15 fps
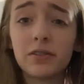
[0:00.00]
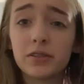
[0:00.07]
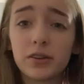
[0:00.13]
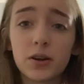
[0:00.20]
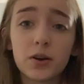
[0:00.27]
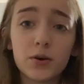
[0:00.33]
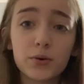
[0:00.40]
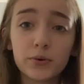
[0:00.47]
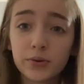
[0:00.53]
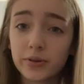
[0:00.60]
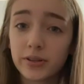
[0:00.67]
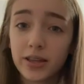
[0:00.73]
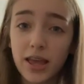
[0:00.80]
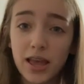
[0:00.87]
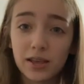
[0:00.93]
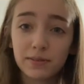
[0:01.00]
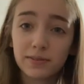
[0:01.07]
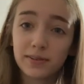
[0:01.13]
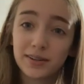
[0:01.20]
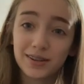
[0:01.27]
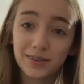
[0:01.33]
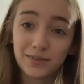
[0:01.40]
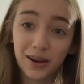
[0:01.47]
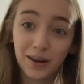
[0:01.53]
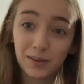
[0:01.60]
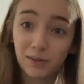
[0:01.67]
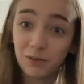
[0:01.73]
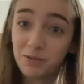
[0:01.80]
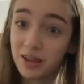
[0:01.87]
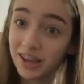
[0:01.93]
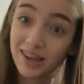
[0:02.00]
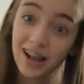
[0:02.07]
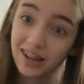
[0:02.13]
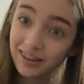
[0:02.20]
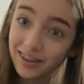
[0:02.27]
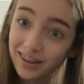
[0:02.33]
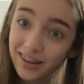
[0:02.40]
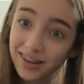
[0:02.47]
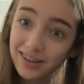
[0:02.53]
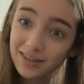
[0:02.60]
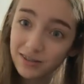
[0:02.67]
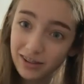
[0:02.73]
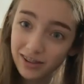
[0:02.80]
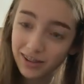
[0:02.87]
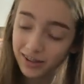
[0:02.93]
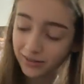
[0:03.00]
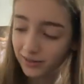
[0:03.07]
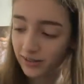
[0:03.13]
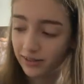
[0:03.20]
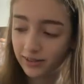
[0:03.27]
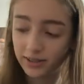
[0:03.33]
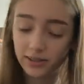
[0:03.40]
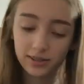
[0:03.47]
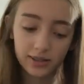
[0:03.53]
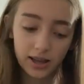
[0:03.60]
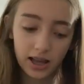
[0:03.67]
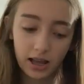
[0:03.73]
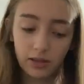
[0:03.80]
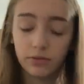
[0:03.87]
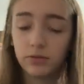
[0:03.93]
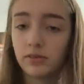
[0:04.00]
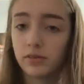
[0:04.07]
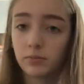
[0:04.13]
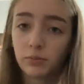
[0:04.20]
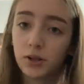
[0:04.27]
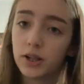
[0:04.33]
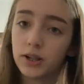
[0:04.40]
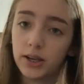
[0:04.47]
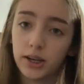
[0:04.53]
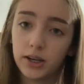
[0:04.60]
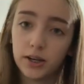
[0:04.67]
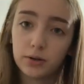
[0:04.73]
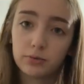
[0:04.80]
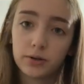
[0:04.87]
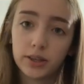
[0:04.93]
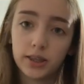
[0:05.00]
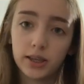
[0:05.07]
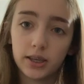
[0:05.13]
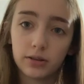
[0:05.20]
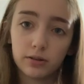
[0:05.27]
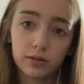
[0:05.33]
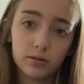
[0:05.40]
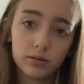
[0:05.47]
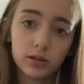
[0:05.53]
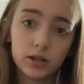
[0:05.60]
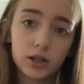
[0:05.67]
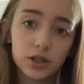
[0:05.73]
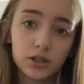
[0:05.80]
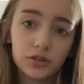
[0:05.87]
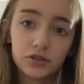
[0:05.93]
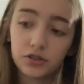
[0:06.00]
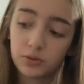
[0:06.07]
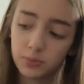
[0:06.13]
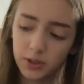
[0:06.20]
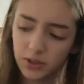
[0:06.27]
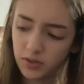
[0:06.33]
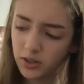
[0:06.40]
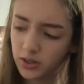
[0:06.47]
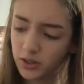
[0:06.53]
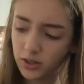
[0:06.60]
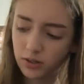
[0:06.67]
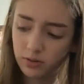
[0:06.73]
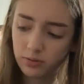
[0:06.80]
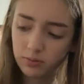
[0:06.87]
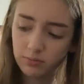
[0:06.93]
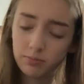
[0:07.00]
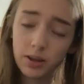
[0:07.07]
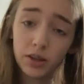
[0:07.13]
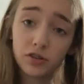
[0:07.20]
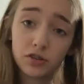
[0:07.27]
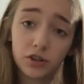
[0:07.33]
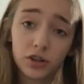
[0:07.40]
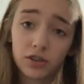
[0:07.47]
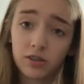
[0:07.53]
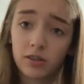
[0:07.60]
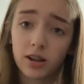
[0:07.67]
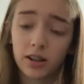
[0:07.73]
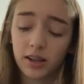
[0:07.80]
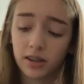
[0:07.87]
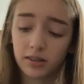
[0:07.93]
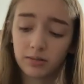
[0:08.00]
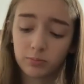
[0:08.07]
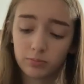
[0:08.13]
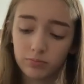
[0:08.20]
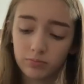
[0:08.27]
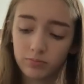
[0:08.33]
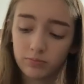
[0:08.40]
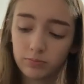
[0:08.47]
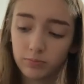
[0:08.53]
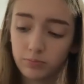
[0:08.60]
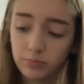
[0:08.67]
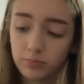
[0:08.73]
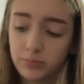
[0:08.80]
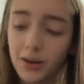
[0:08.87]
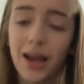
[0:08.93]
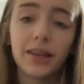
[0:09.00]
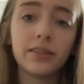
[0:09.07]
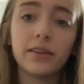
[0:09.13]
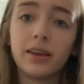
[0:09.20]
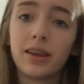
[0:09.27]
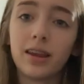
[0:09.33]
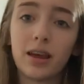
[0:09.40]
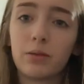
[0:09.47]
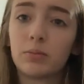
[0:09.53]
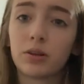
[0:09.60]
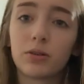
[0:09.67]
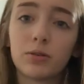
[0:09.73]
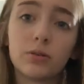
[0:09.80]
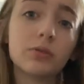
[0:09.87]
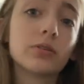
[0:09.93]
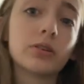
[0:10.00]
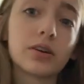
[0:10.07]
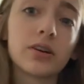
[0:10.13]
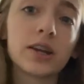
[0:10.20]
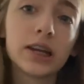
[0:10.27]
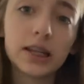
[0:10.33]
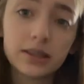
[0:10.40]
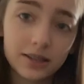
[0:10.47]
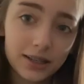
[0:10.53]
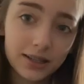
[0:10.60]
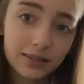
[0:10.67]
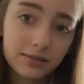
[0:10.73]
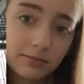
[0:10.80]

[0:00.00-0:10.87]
know if your ferrets will make an accident, so it's good to have some cleaner with you. Just make sure make sure it's not like badly chemicaled or anything.